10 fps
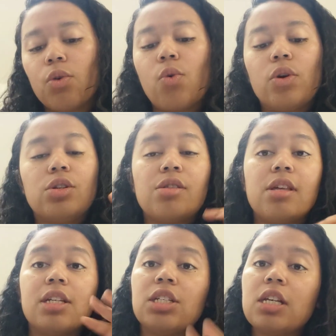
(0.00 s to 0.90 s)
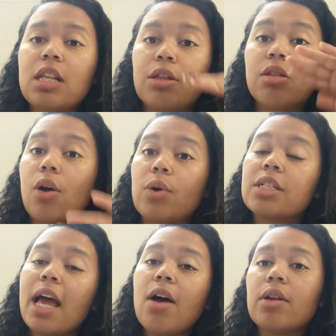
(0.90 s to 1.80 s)
you're going to see a D that's lower
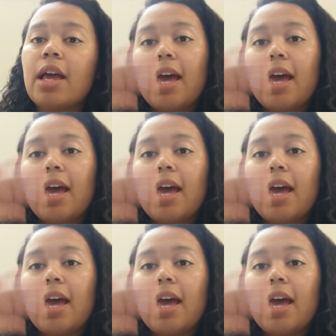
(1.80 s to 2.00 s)
down,